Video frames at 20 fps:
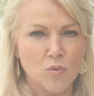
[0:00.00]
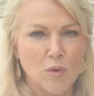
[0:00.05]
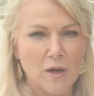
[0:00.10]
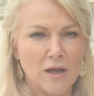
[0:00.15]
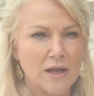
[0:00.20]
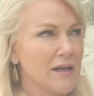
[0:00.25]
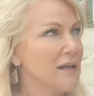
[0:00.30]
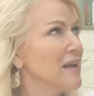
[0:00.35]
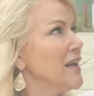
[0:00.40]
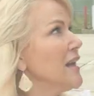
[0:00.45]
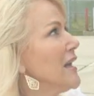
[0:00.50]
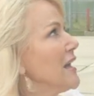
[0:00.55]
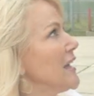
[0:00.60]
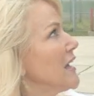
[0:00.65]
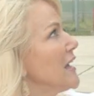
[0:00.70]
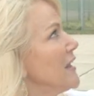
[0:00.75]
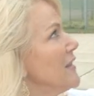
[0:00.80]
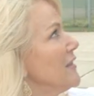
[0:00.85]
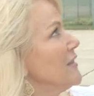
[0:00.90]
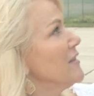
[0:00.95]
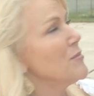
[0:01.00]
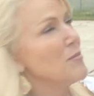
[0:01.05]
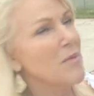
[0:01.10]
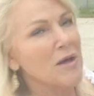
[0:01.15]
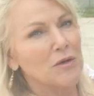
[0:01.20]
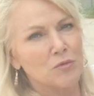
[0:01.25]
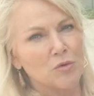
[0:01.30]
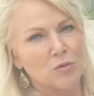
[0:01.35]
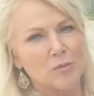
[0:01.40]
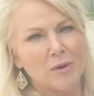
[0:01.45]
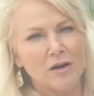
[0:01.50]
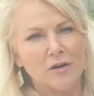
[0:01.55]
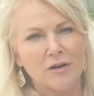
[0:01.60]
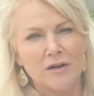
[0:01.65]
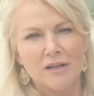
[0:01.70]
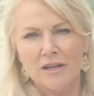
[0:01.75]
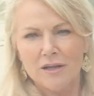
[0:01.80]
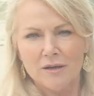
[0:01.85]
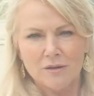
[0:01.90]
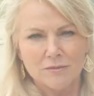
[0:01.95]
one in the bedroom
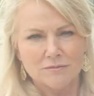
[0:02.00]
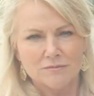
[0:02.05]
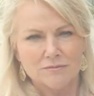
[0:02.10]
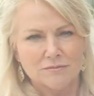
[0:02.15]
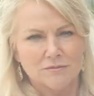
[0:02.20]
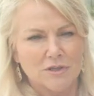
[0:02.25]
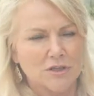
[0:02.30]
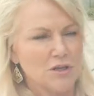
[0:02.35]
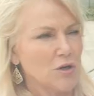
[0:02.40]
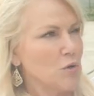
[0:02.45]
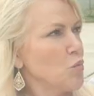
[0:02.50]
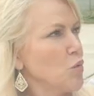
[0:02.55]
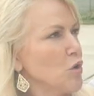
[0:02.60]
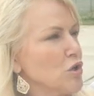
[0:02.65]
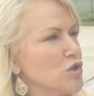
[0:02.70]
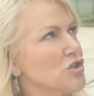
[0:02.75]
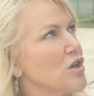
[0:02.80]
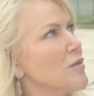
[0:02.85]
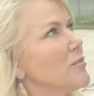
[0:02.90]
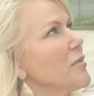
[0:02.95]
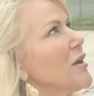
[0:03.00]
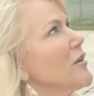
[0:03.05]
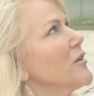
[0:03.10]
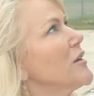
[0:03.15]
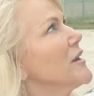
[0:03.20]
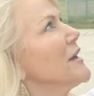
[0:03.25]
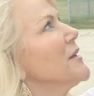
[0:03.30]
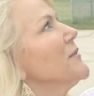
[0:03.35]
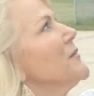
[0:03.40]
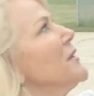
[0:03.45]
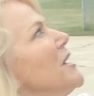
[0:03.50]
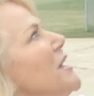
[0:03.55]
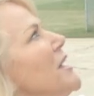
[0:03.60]
area, you know, workshop area.